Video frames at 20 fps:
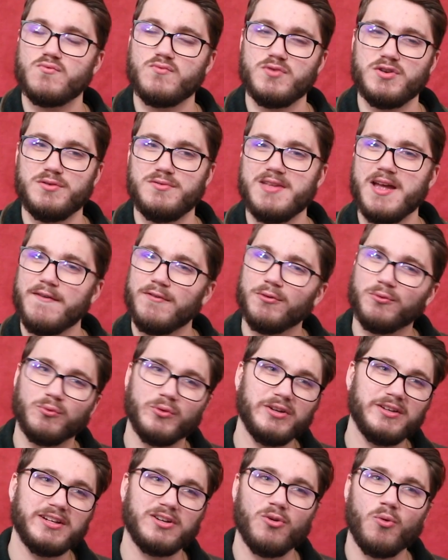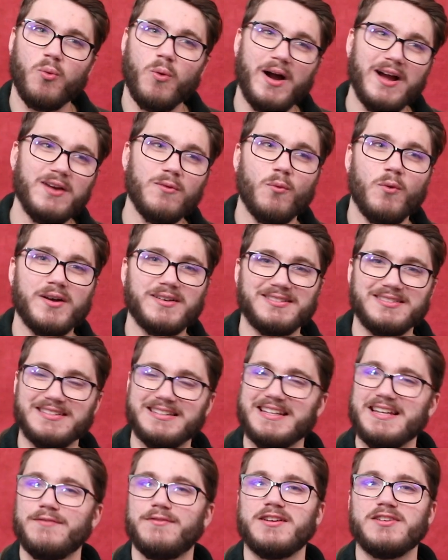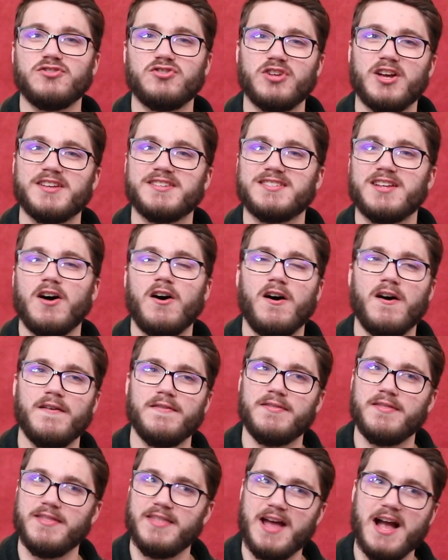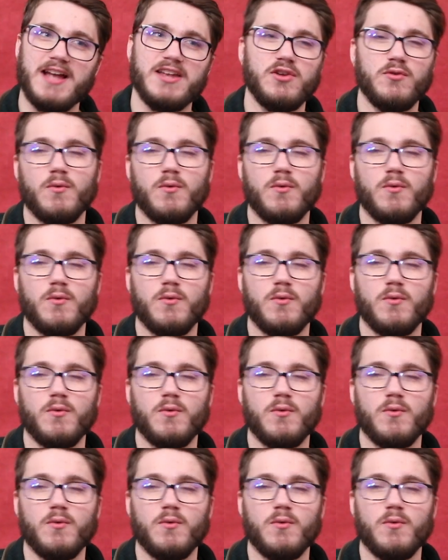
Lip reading: You never really quite want to leave it just on that.